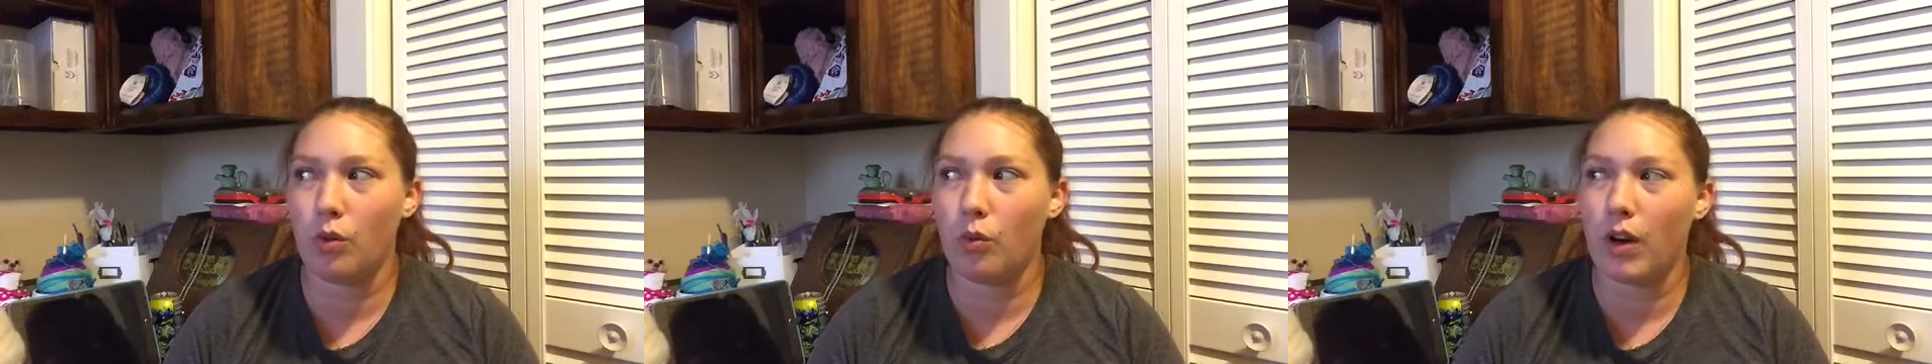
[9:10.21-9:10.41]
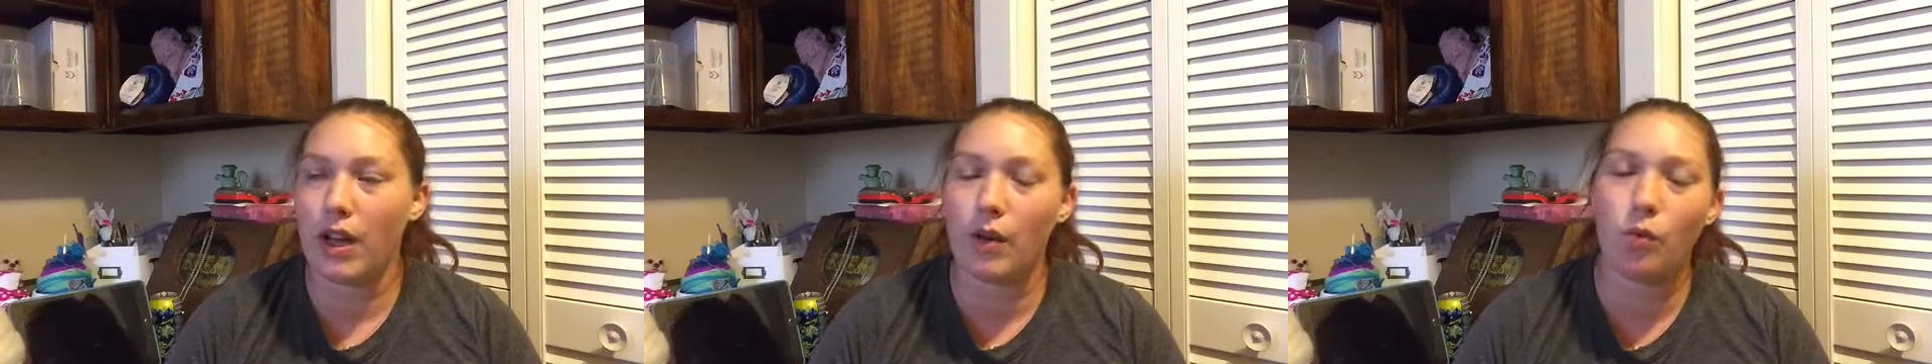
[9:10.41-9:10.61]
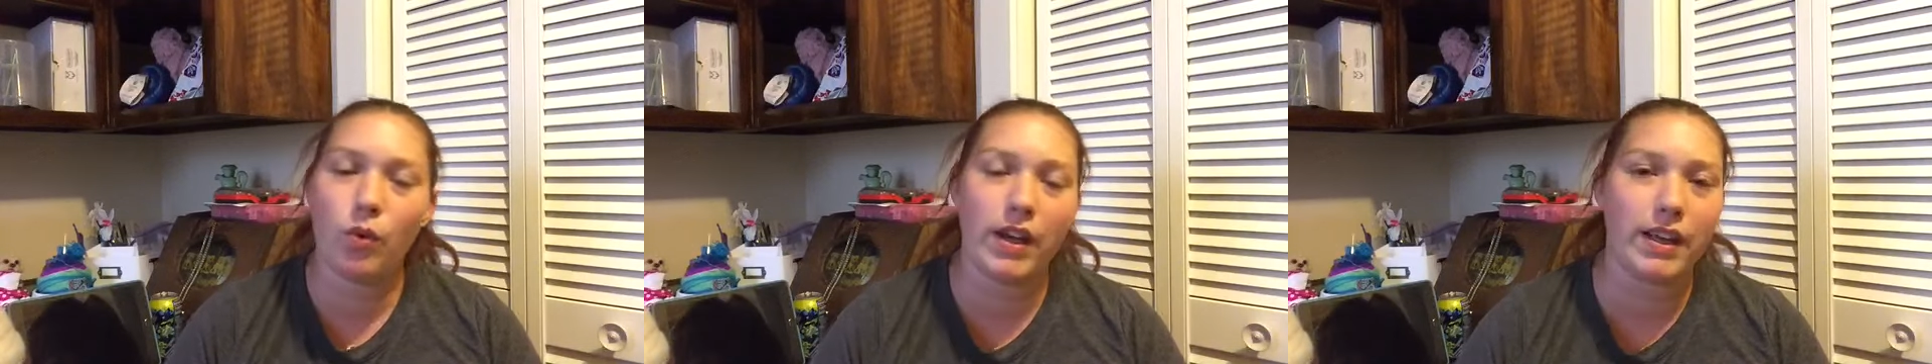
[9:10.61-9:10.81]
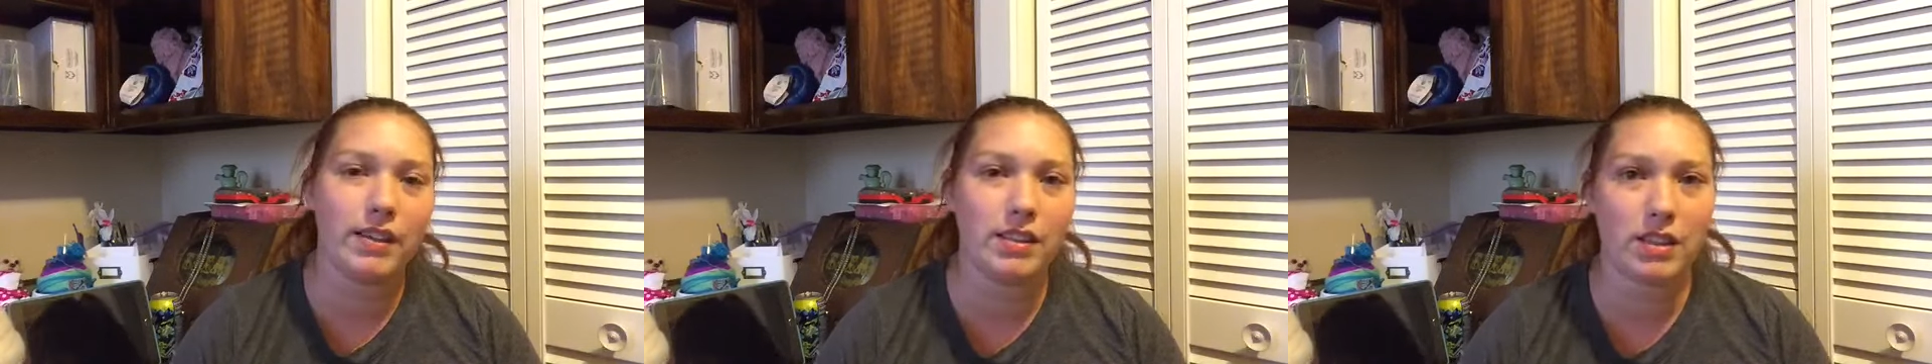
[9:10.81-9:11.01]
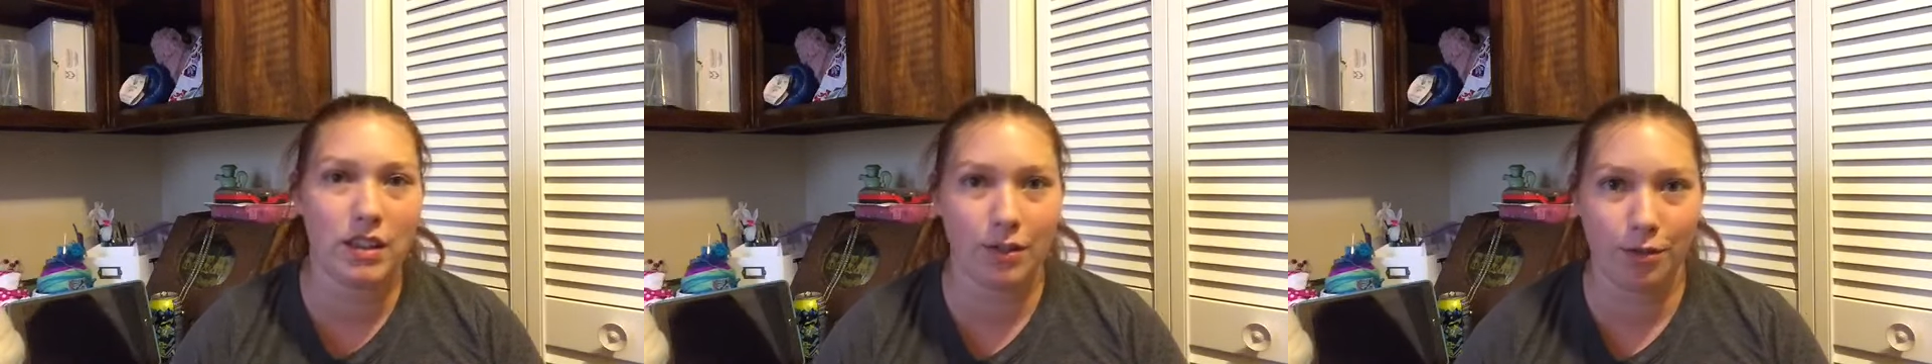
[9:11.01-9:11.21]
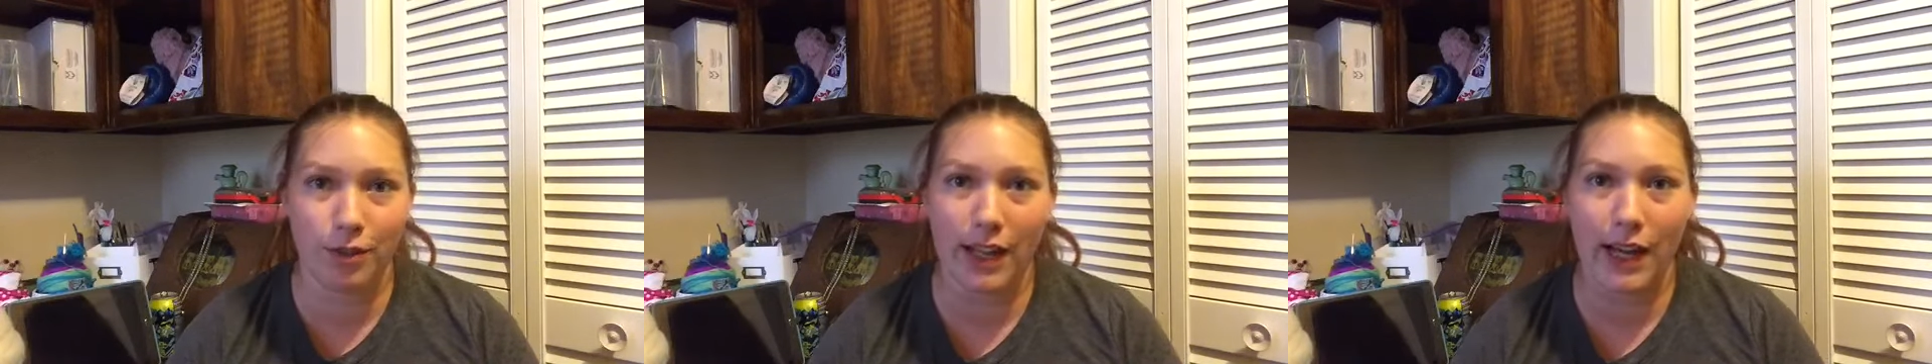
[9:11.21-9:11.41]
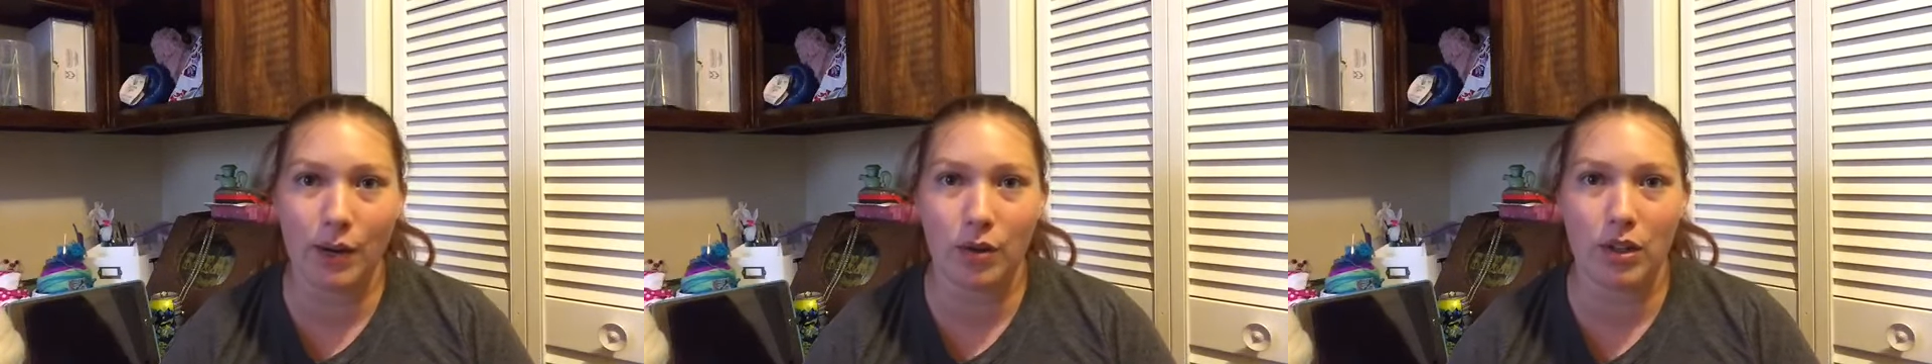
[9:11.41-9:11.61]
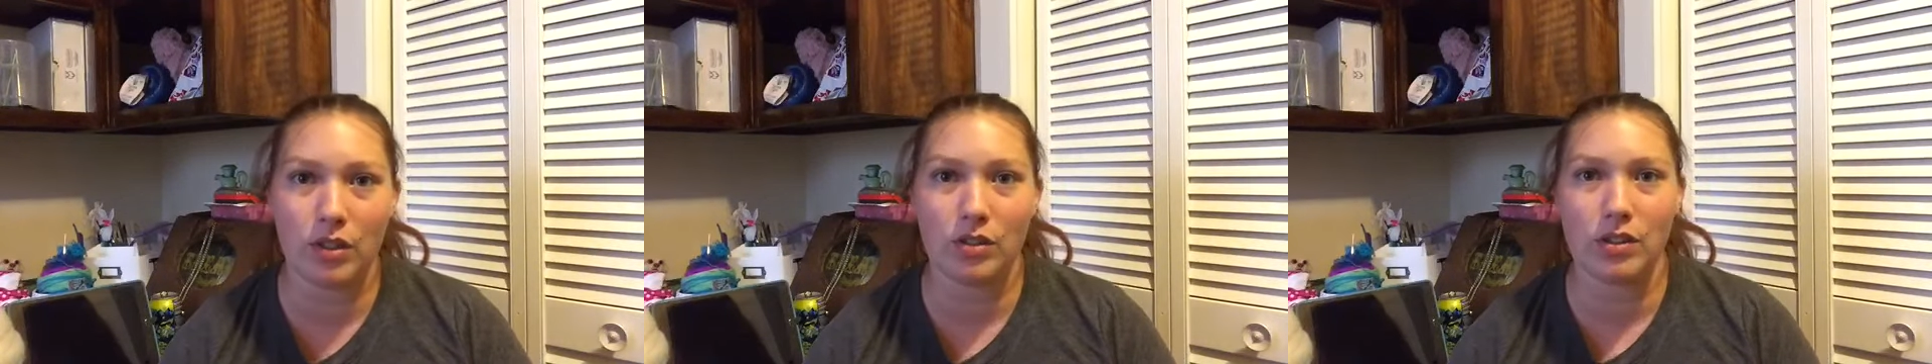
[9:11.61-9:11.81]
why waste the
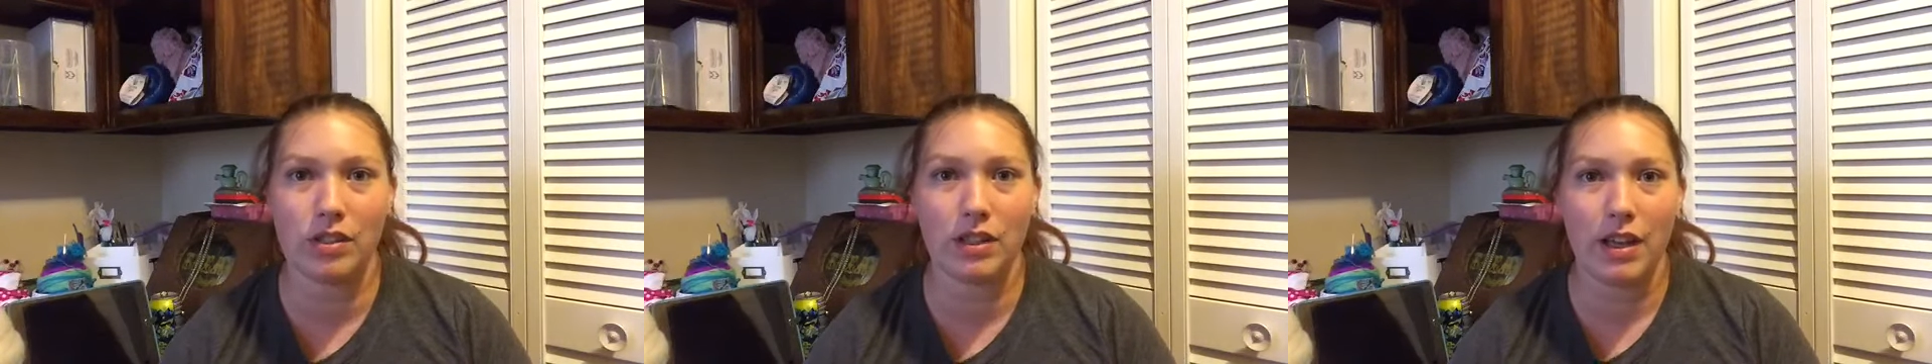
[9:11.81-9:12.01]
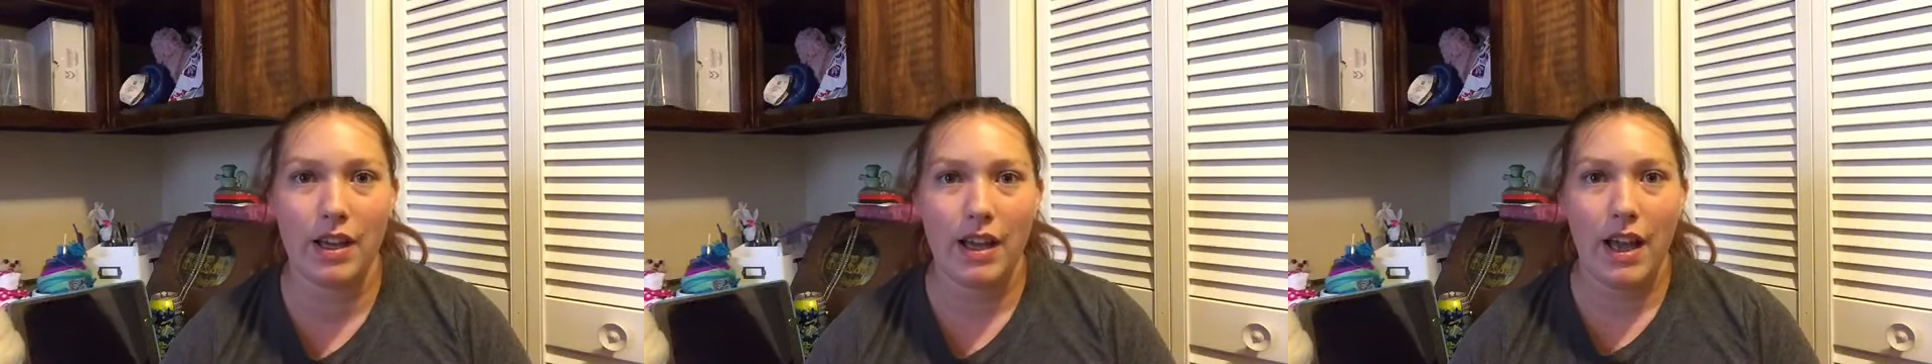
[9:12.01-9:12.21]
flowers?